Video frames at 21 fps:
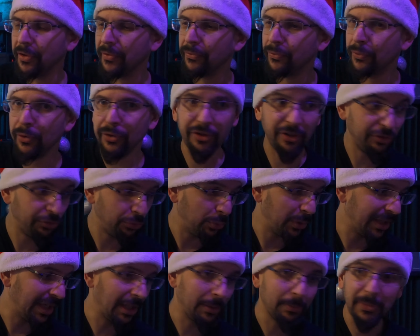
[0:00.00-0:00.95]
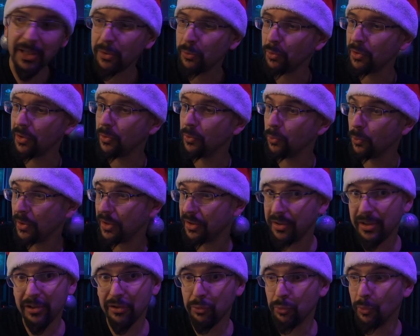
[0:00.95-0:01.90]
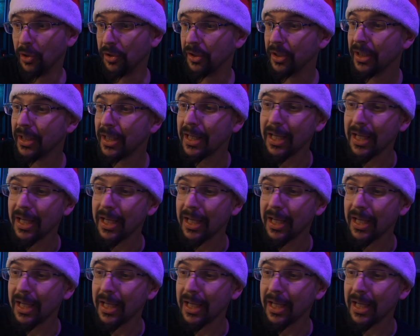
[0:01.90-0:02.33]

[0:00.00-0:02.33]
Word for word: the footage we can make with, with this one.